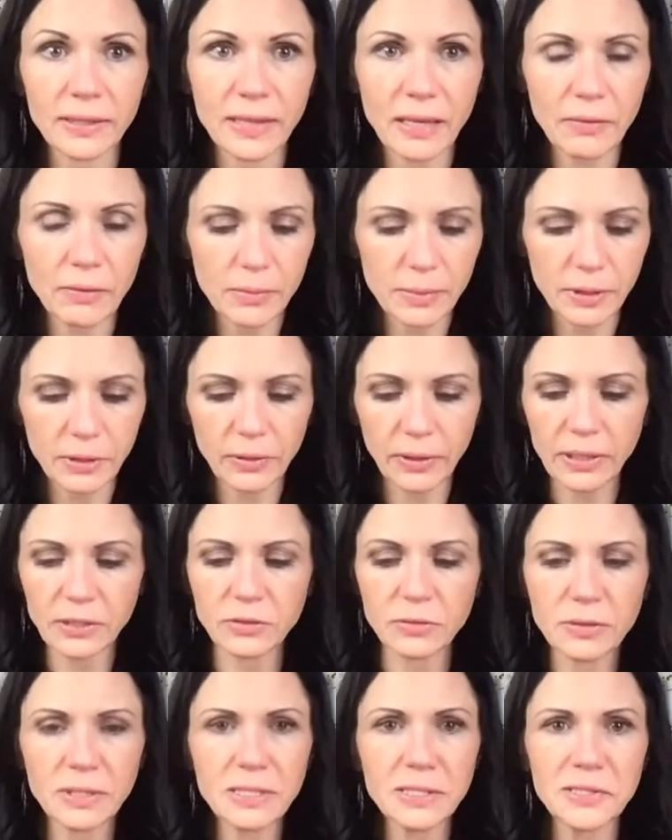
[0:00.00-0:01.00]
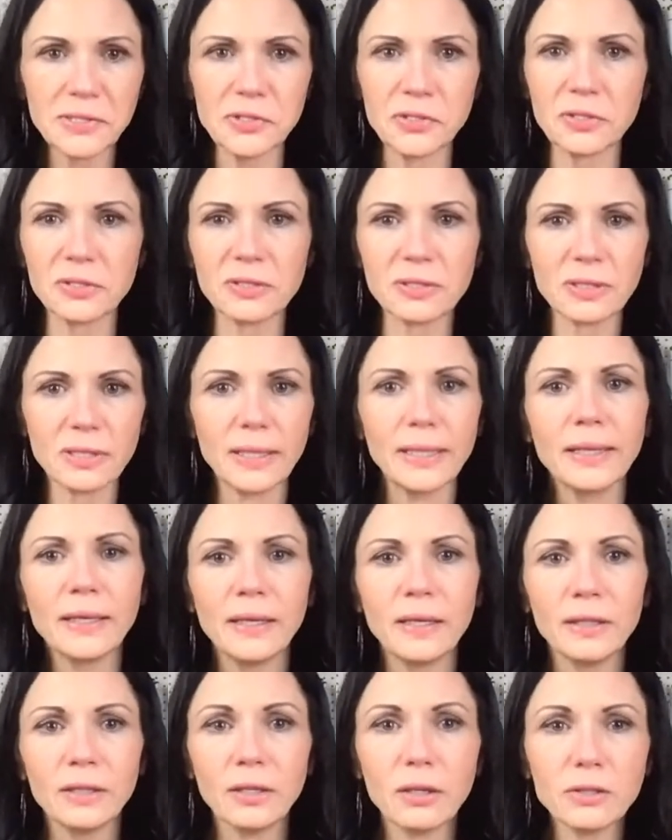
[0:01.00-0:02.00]
That would be great. So this is just
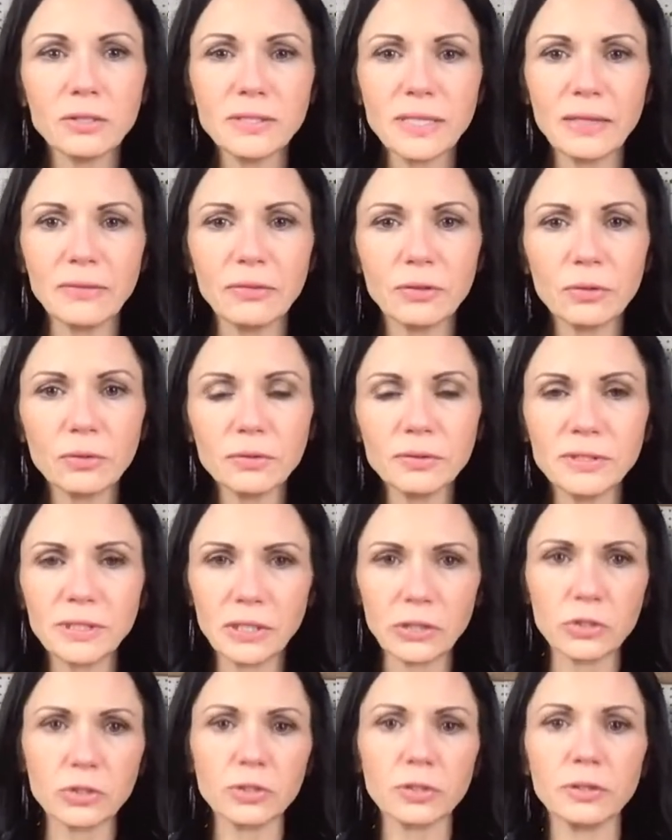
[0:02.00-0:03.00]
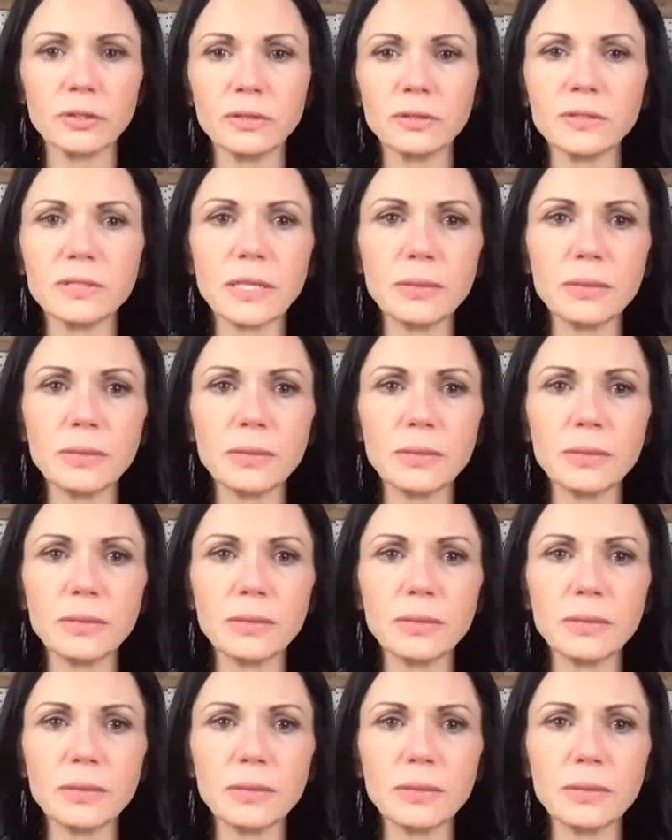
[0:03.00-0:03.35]
y'all save your old t-shirts.